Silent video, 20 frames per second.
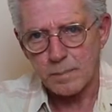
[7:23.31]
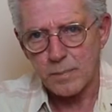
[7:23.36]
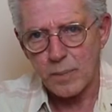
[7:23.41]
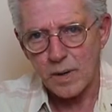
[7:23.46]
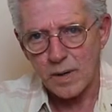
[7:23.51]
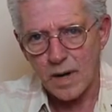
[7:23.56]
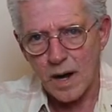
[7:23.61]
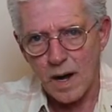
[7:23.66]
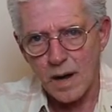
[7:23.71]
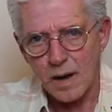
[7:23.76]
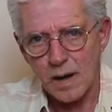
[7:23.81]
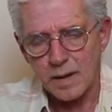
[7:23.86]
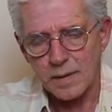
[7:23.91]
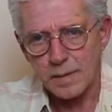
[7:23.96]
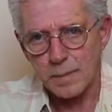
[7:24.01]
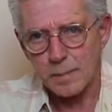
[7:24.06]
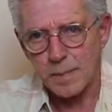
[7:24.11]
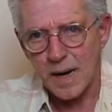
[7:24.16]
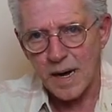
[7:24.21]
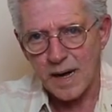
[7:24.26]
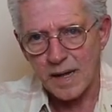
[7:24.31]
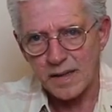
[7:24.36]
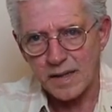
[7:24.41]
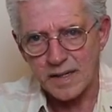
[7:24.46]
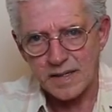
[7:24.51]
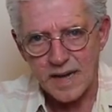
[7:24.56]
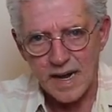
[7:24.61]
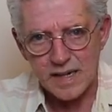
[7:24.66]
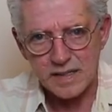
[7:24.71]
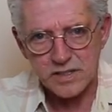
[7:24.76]
put on by
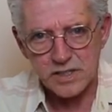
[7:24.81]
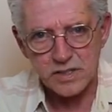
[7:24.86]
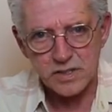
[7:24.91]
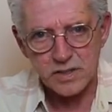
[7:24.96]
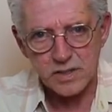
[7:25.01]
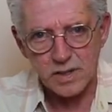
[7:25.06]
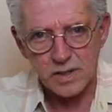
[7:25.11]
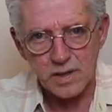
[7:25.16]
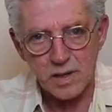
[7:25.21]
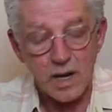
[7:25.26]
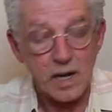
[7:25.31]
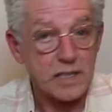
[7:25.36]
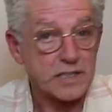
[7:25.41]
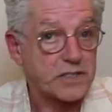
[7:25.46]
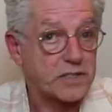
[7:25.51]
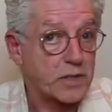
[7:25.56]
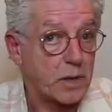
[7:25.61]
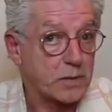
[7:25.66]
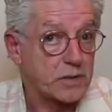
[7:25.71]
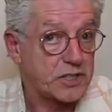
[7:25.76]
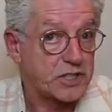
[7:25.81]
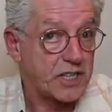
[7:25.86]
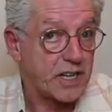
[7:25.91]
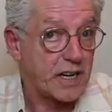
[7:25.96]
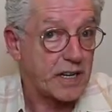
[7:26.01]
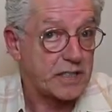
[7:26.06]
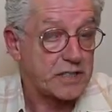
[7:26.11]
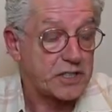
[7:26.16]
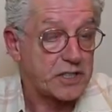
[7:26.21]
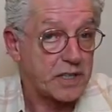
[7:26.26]
the National
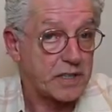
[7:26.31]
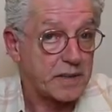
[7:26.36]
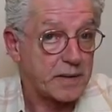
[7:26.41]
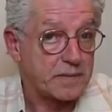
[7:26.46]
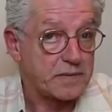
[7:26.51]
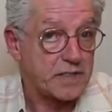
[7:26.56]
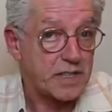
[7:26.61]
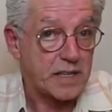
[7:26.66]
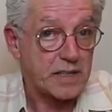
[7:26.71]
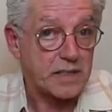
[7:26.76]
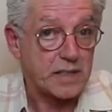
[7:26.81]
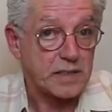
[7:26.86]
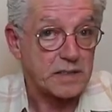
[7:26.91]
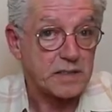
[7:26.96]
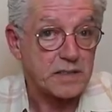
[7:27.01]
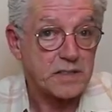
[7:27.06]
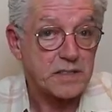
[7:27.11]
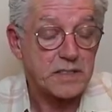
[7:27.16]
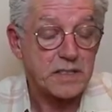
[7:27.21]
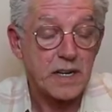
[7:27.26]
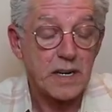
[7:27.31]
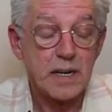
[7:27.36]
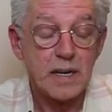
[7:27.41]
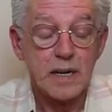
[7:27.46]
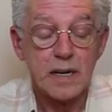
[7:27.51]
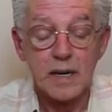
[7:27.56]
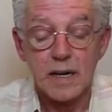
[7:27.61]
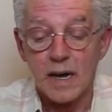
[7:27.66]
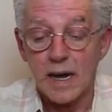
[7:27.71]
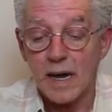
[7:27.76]
Association of Deacons,
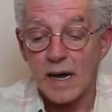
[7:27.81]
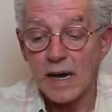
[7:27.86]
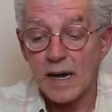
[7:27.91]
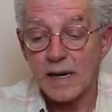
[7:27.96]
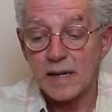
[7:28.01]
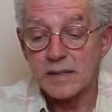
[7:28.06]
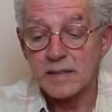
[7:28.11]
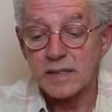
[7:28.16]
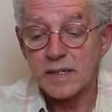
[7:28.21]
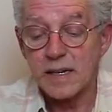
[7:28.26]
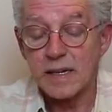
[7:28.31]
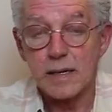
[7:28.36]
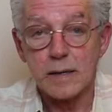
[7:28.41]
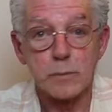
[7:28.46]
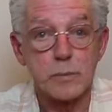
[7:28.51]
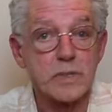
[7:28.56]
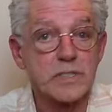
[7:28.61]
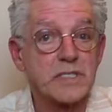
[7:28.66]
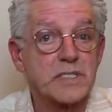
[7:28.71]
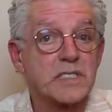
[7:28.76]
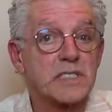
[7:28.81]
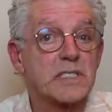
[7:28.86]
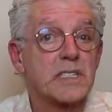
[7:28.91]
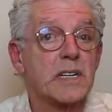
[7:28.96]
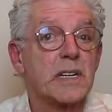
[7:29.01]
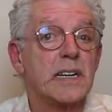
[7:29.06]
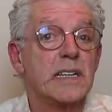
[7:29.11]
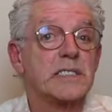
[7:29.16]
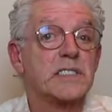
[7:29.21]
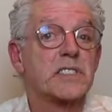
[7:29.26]
and
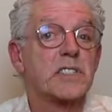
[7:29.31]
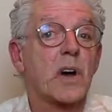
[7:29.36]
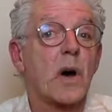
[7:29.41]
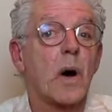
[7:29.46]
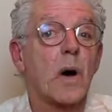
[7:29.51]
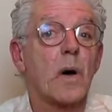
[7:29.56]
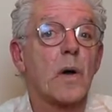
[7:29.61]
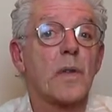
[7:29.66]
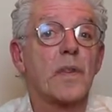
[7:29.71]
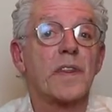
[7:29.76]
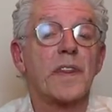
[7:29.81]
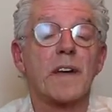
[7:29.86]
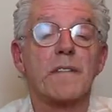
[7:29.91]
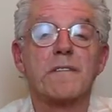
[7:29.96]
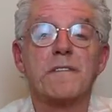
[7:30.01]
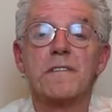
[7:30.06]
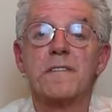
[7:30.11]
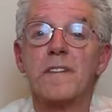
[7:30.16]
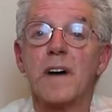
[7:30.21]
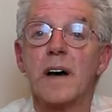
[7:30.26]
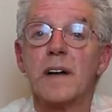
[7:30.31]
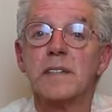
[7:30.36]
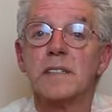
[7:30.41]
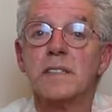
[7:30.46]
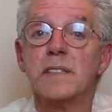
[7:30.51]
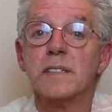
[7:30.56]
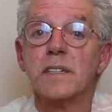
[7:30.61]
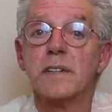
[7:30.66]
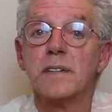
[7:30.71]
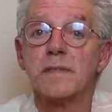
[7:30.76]
it's called the
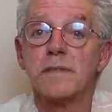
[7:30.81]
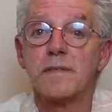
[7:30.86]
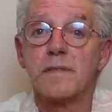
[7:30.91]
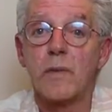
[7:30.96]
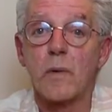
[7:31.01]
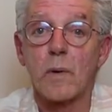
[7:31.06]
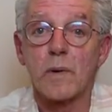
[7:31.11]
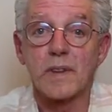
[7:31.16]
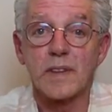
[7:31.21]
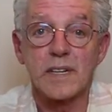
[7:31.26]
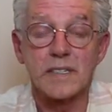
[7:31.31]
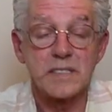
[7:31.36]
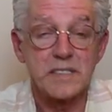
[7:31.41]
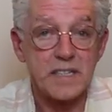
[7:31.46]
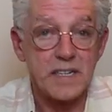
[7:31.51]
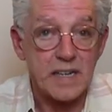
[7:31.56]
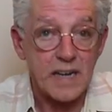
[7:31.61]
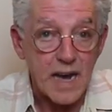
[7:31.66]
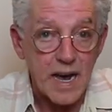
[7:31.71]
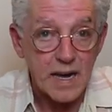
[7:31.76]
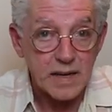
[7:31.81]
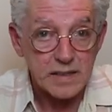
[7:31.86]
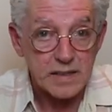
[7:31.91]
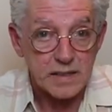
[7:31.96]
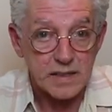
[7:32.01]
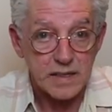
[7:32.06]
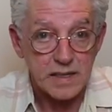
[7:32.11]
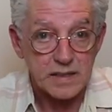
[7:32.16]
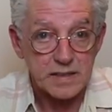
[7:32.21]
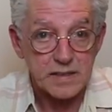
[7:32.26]
Fund for the
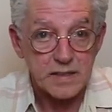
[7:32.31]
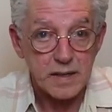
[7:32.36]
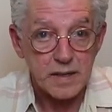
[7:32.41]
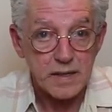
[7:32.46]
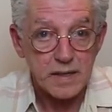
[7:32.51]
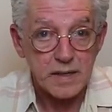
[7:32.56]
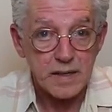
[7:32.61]
Diaconate.